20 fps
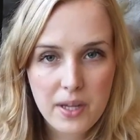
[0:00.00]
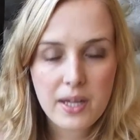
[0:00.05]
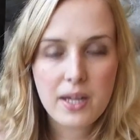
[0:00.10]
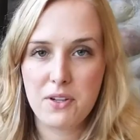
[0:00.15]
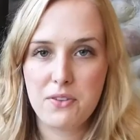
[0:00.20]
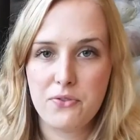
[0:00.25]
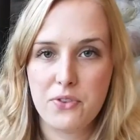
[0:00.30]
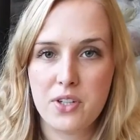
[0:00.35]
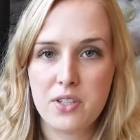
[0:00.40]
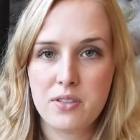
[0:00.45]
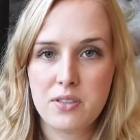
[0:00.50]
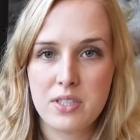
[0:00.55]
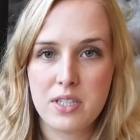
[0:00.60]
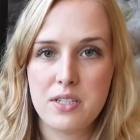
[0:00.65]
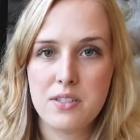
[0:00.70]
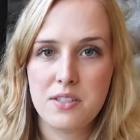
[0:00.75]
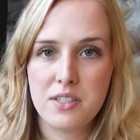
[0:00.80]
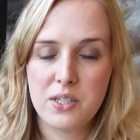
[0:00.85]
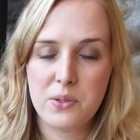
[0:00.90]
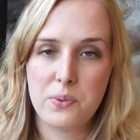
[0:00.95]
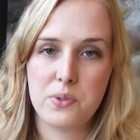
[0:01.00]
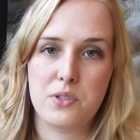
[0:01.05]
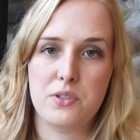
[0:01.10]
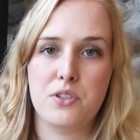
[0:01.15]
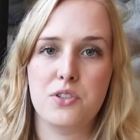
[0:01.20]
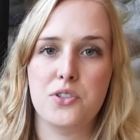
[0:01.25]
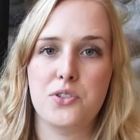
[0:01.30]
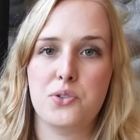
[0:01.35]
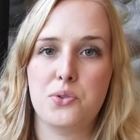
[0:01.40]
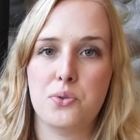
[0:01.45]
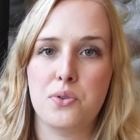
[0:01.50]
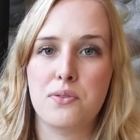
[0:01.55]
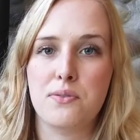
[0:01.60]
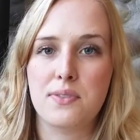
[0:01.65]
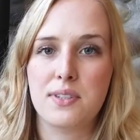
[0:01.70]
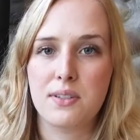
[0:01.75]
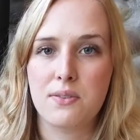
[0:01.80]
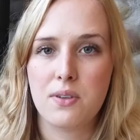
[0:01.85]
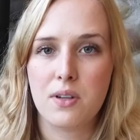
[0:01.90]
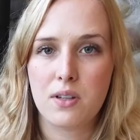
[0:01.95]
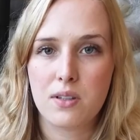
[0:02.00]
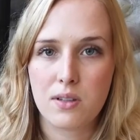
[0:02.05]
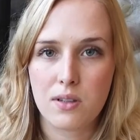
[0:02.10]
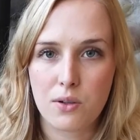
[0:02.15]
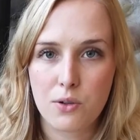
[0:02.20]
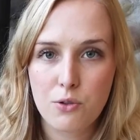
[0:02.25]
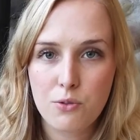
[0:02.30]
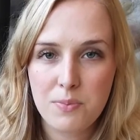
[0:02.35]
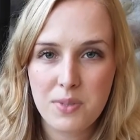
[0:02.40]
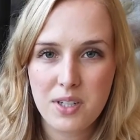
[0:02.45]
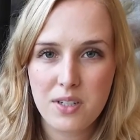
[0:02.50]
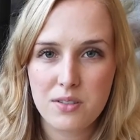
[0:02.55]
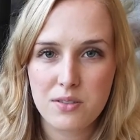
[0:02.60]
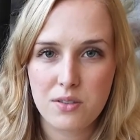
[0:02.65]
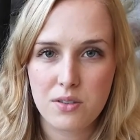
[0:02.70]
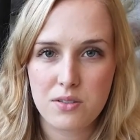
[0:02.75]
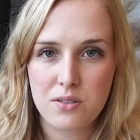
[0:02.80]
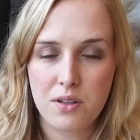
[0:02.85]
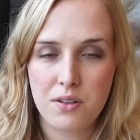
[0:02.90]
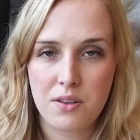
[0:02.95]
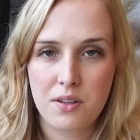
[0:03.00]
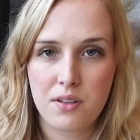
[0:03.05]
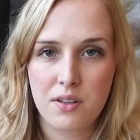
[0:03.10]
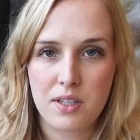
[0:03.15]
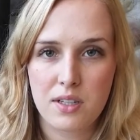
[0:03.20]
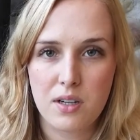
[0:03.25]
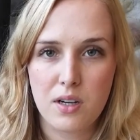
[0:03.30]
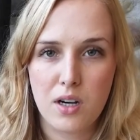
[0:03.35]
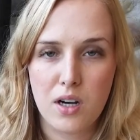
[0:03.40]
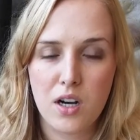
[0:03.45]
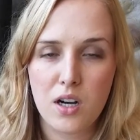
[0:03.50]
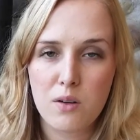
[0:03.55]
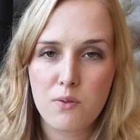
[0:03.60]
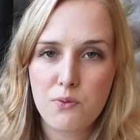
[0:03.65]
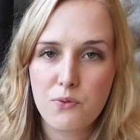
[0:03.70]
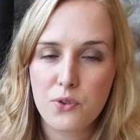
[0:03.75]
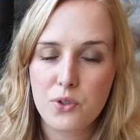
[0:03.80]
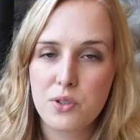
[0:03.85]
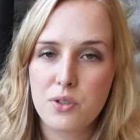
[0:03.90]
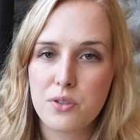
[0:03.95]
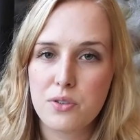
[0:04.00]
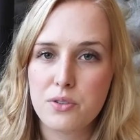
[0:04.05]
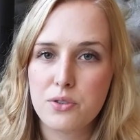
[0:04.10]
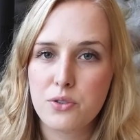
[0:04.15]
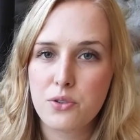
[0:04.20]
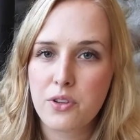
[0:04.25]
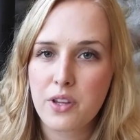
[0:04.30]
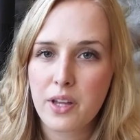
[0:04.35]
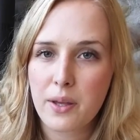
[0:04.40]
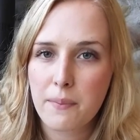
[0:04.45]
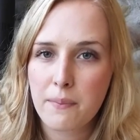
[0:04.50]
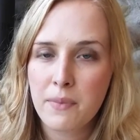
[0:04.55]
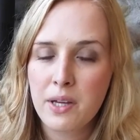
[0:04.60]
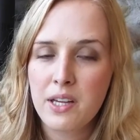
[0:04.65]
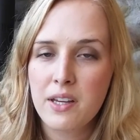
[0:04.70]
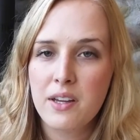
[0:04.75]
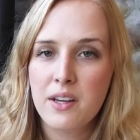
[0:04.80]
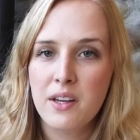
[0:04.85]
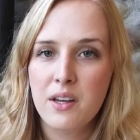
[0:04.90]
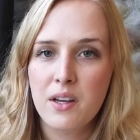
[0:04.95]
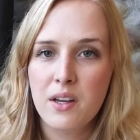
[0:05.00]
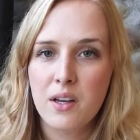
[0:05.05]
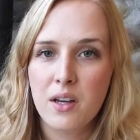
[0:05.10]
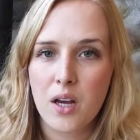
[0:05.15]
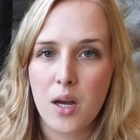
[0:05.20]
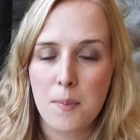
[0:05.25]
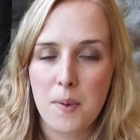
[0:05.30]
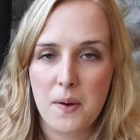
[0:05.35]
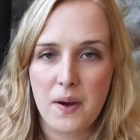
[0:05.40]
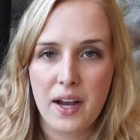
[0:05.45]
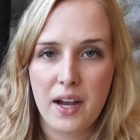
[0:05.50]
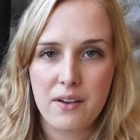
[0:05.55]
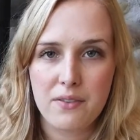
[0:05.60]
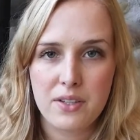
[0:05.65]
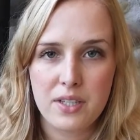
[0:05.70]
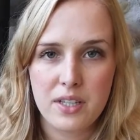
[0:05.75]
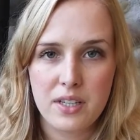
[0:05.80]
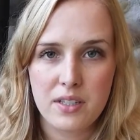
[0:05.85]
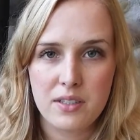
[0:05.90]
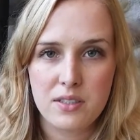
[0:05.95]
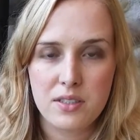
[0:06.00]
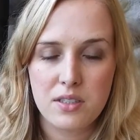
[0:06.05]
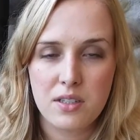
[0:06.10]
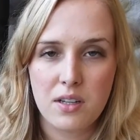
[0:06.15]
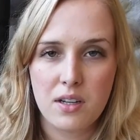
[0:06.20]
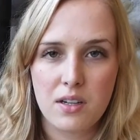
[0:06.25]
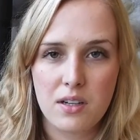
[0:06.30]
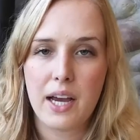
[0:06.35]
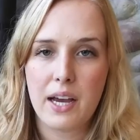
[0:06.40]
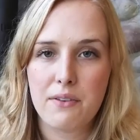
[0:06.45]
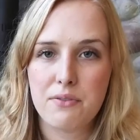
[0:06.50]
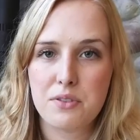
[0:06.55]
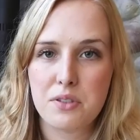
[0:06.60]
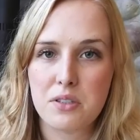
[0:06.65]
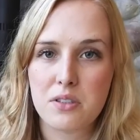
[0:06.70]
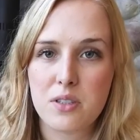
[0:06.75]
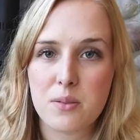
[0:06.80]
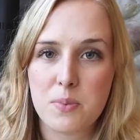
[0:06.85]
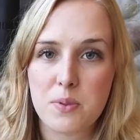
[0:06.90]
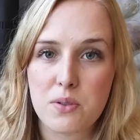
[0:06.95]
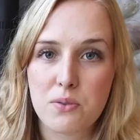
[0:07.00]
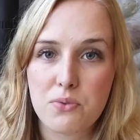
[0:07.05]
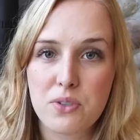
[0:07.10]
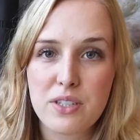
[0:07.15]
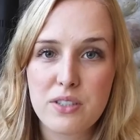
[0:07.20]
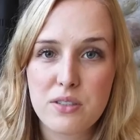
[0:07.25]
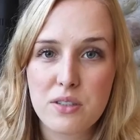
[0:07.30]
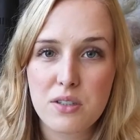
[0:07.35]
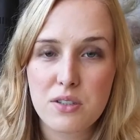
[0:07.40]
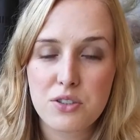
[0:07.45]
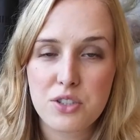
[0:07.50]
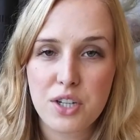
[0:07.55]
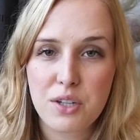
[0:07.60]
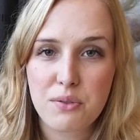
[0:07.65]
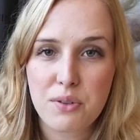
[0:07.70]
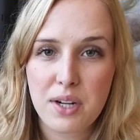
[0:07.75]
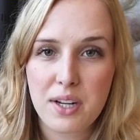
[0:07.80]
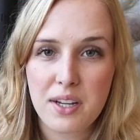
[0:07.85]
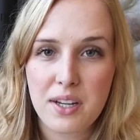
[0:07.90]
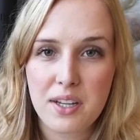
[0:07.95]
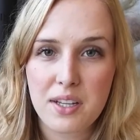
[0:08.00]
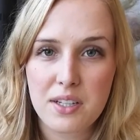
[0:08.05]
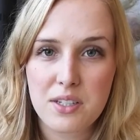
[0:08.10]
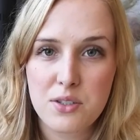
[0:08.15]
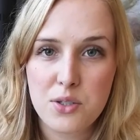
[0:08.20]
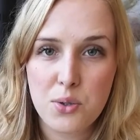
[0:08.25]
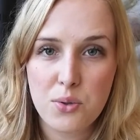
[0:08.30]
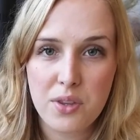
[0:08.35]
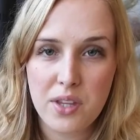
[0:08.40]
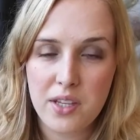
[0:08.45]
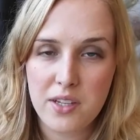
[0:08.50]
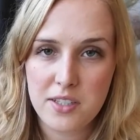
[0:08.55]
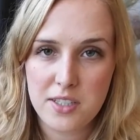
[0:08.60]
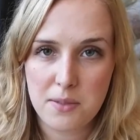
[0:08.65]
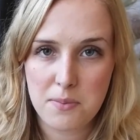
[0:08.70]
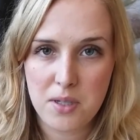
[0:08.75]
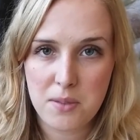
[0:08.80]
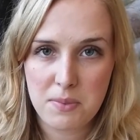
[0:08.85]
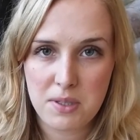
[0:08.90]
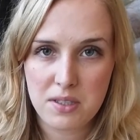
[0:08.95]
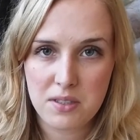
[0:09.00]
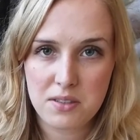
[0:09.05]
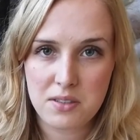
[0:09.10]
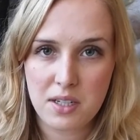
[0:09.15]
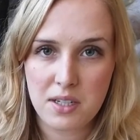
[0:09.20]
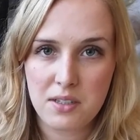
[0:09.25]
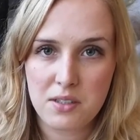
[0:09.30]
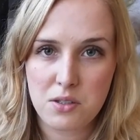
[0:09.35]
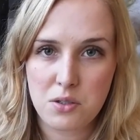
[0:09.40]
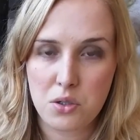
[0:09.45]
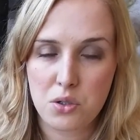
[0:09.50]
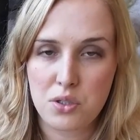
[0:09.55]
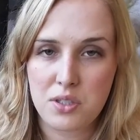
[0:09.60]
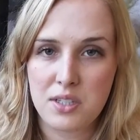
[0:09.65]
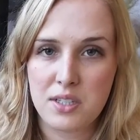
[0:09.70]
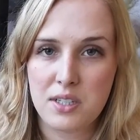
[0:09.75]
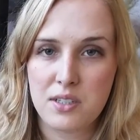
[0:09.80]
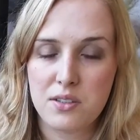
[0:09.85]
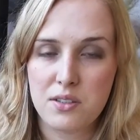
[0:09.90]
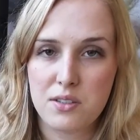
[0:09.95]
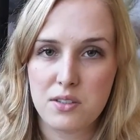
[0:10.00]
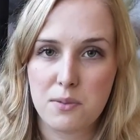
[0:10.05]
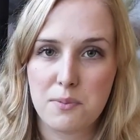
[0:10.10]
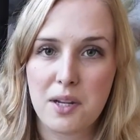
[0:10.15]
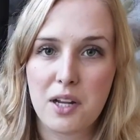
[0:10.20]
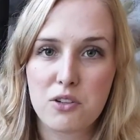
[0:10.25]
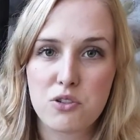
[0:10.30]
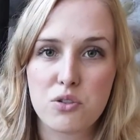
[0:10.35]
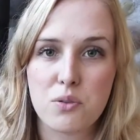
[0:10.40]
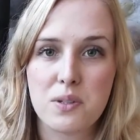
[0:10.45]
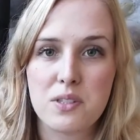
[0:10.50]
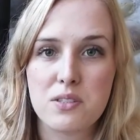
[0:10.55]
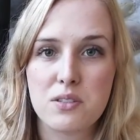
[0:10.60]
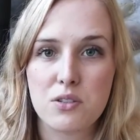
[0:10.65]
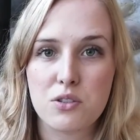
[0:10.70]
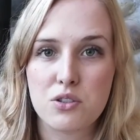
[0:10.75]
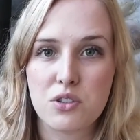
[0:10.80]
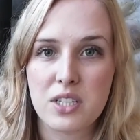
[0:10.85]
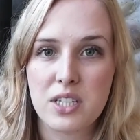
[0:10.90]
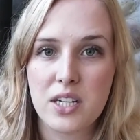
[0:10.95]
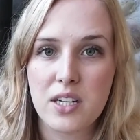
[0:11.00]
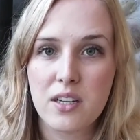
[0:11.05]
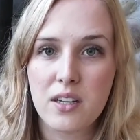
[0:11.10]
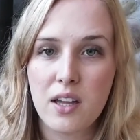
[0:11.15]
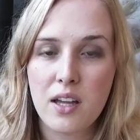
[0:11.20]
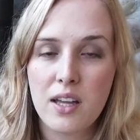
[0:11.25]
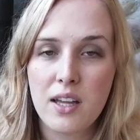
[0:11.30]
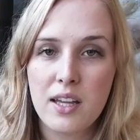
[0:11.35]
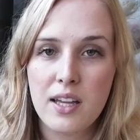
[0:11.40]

My first instinct was to just sort of leave it alone because there's nothing like harmful to them about having it. After a little bit of research, I read two things that made me decide to start looking into some natural ways to treat it.